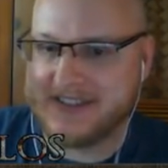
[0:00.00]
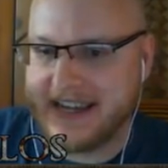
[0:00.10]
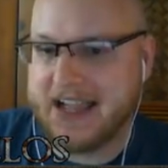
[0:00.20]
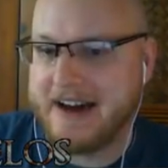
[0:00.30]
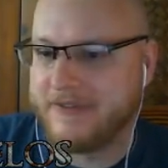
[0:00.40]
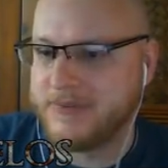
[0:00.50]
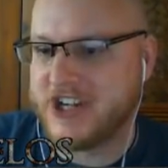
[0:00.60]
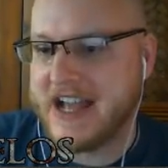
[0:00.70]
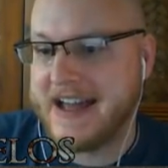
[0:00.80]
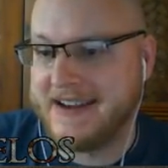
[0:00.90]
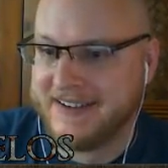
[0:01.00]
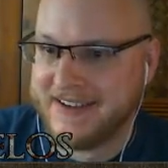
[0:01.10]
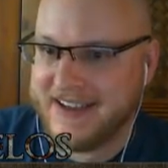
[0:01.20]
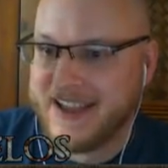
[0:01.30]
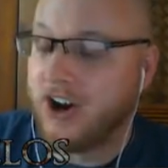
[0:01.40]
I got from chat.
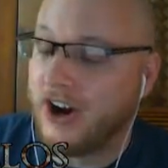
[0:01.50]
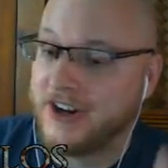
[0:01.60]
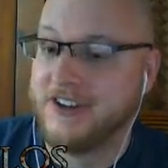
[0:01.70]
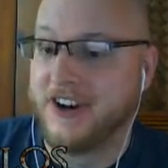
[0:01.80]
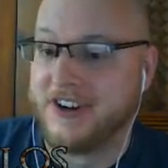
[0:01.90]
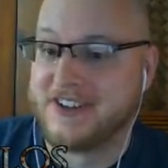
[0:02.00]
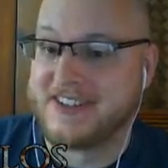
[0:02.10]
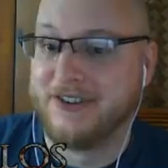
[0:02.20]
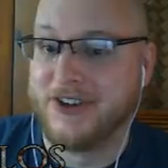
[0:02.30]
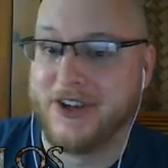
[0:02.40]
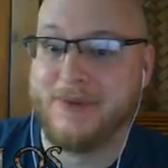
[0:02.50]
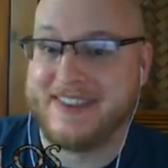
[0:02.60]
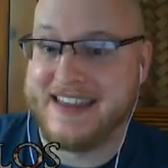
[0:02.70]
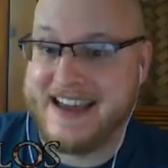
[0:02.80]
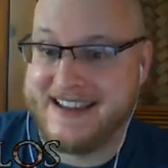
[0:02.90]
Are you still good with
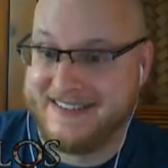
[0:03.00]
that?